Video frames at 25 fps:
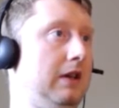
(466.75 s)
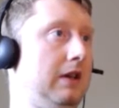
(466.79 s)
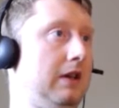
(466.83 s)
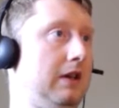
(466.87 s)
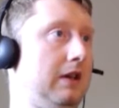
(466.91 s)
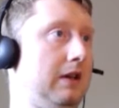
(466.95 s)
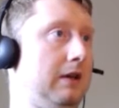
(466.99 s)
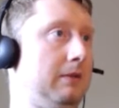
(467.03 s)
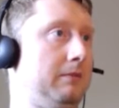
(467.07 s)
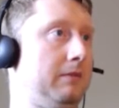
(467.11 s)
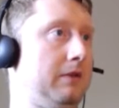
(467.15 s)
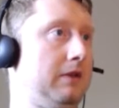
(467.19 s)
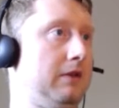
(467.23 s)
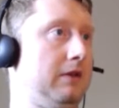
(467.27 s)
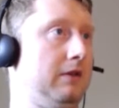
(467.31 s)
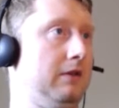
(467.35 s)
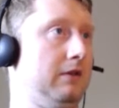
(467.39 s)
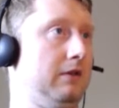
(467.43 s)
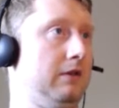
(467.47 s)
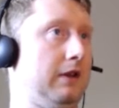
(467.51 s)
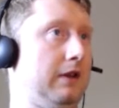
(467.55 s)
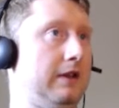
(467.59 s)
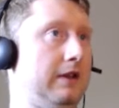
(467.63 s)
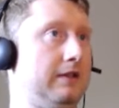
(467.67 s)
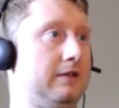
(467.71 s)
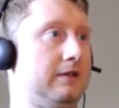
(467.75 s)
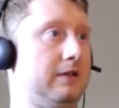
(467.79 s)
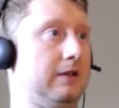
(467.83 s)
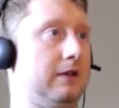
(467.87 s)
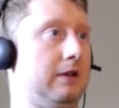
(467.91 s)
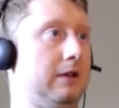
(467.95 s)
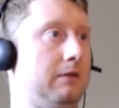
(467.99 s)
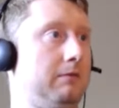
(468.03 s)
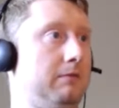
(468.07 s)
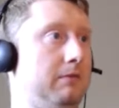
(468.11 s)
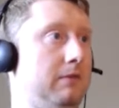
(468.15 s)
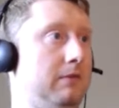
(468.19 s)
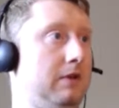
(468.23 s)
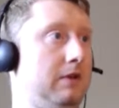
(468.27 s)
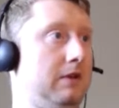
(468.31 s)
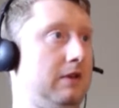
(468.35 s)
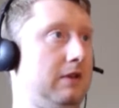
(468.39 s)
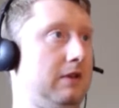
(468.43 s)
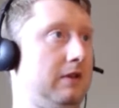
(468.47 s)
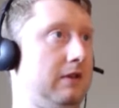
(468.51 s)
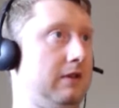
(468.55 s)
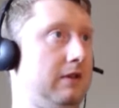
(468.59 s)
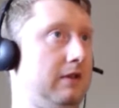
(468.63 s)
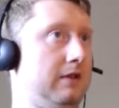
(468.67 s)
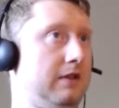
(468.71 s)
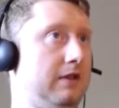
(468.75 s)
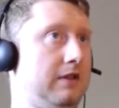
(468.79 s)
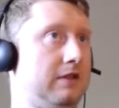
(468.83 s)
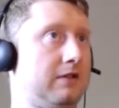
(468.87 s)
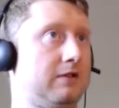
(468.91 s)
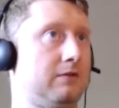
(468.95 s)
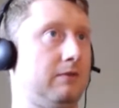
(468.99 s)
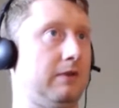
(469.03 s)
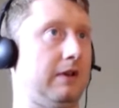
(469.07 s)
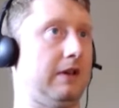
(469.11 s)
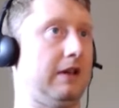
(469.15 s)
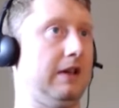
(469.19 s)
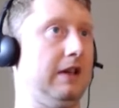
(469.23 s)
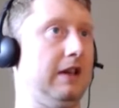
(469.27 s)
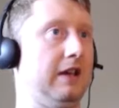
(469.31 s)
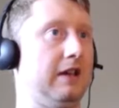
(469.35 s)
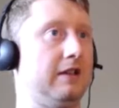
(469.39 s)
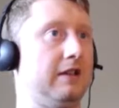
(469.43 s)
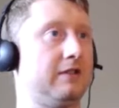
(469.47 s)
and utilizing them in this way.